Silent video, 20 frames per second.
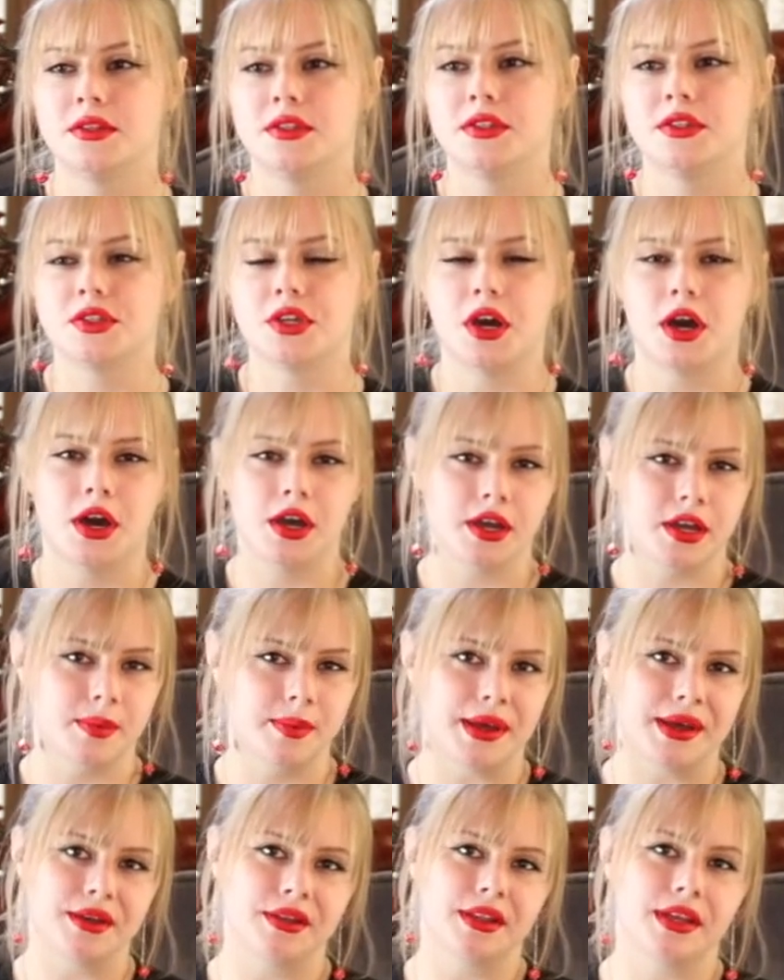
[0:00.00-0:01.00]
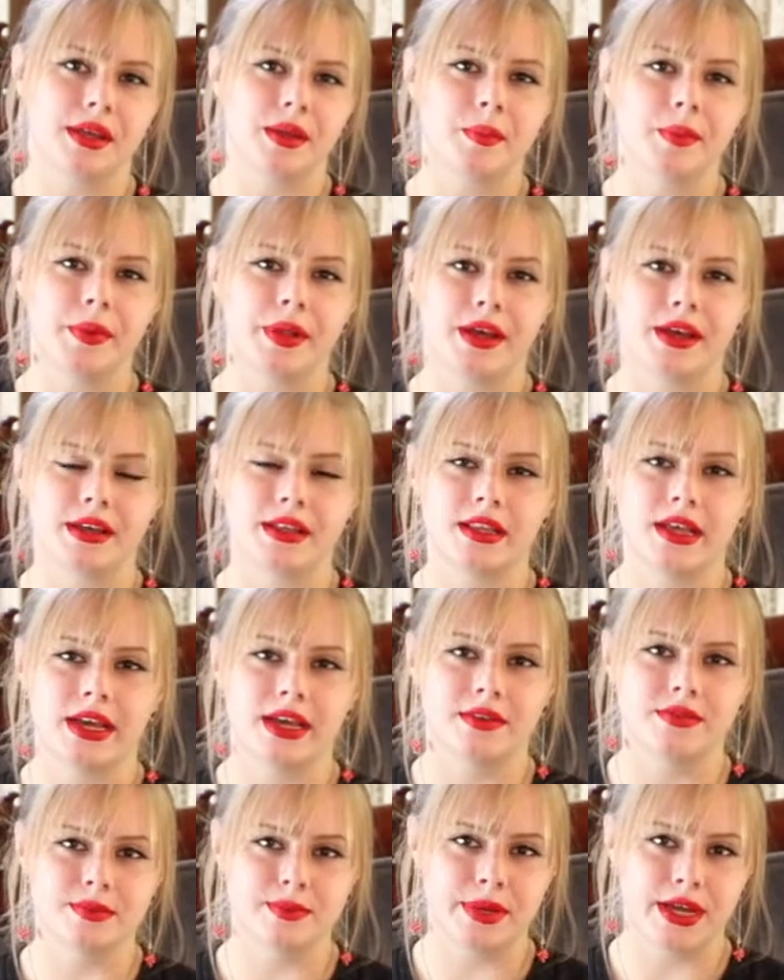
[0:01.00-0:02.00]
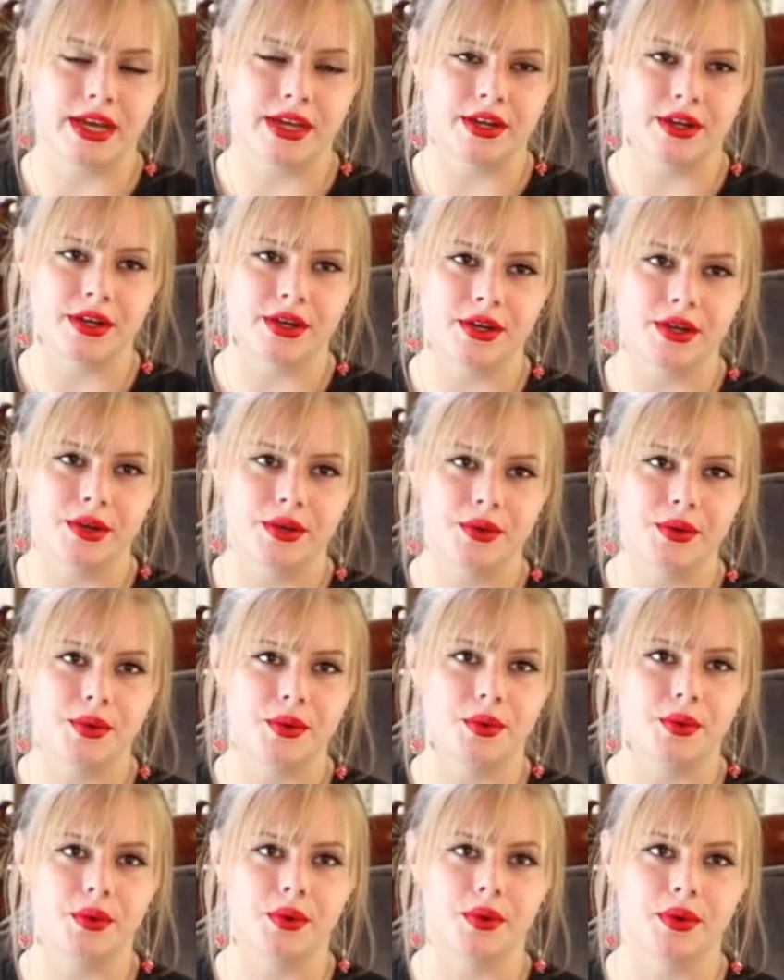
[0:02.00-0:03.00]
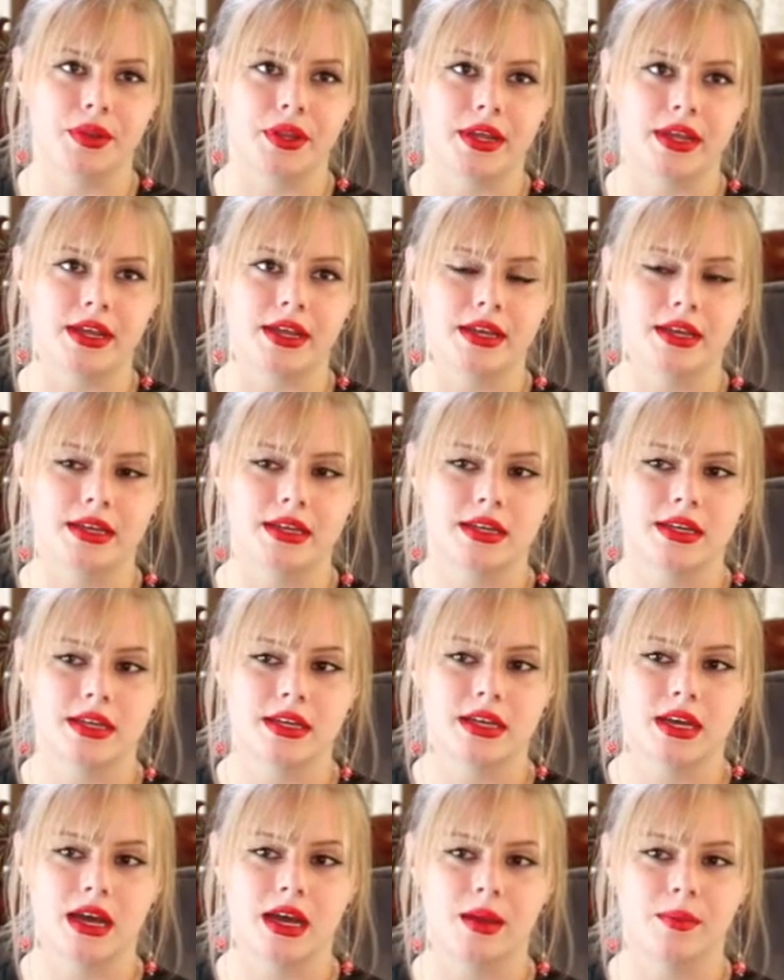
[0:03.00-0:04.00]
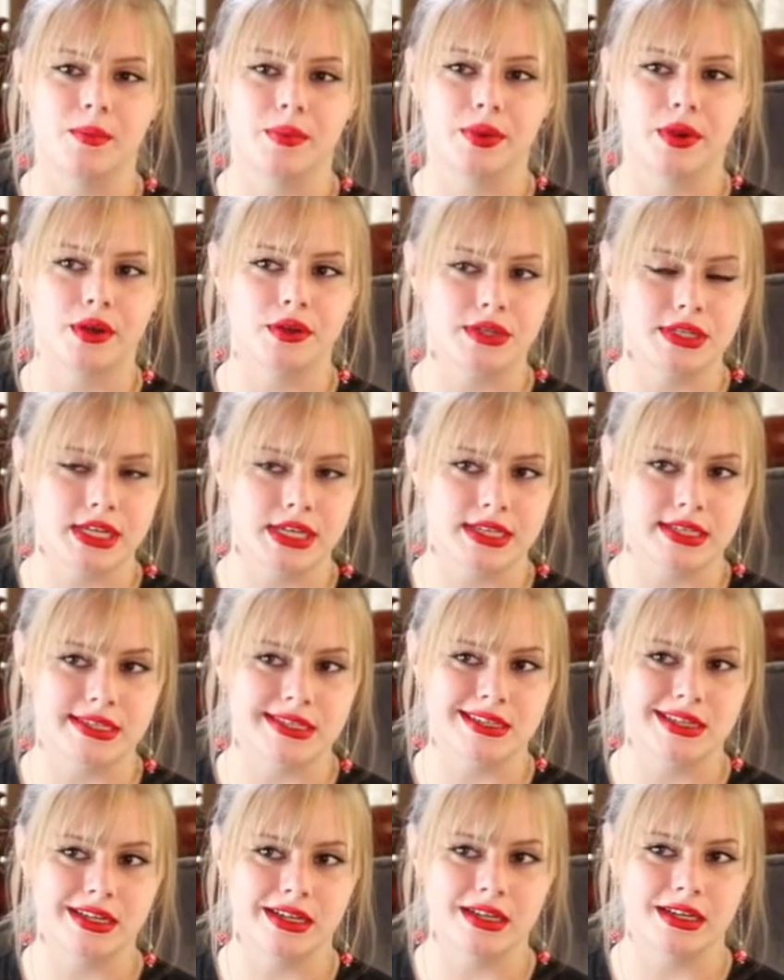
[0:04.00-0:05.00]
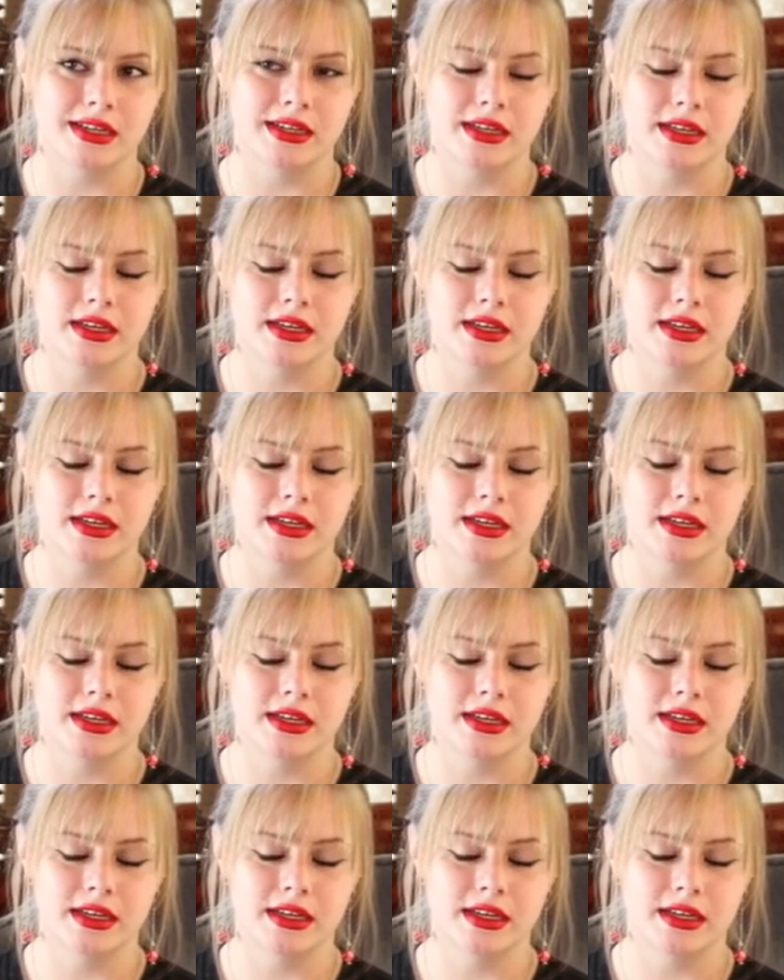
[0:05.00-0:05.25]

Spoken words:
talk about like Black Lives Matter, or like I'm protesting,